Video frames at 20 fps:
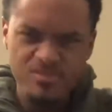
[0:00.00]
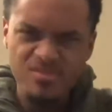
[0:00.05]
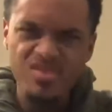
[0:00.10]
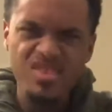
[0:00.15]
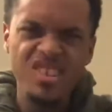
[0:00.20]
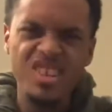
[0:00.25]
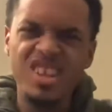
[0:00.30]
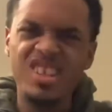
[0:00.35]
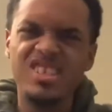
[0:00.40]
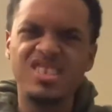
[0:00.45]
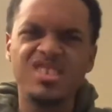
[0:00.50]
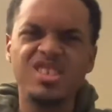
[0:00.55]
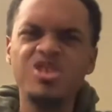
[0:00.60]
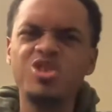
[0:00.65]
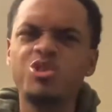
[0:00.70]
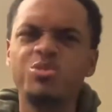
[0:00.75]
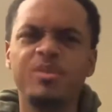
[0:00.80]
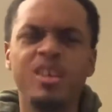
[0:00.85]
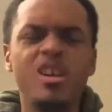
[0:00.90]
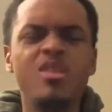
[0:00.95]

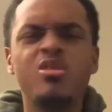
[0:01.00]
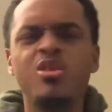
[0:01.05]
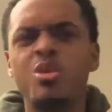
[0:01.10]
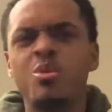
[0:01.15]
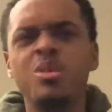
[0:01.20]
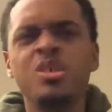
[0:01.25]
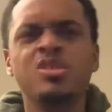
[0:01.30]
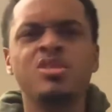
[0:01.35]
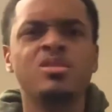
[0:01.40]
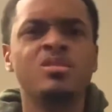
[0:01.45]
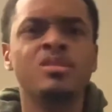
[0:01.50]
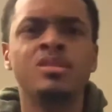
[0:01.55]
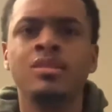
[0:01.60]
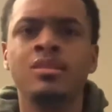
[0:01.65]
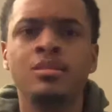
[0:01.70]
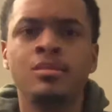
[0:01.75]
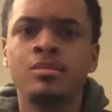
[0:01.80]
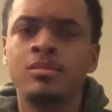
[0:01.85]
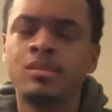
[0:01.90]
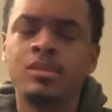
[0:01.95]
Excuse me, I don't know what's going
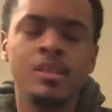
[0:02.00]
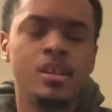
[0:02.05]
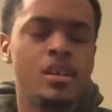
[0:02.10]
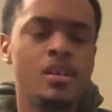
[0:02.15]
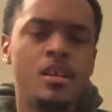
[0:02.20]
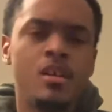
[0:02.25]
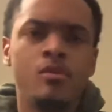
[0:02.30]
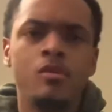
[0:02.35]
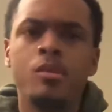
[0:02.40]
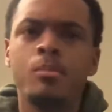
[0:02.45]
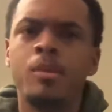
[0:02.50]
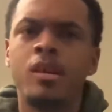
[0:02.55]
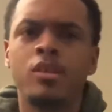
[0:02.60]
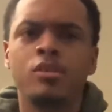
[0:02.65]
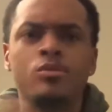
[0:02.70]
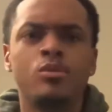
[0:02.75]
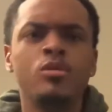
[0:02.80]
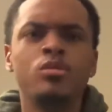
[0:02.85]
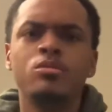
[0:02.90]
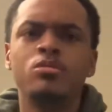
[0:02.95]
on with my
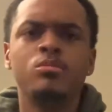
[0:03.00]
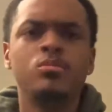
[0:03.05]
throat,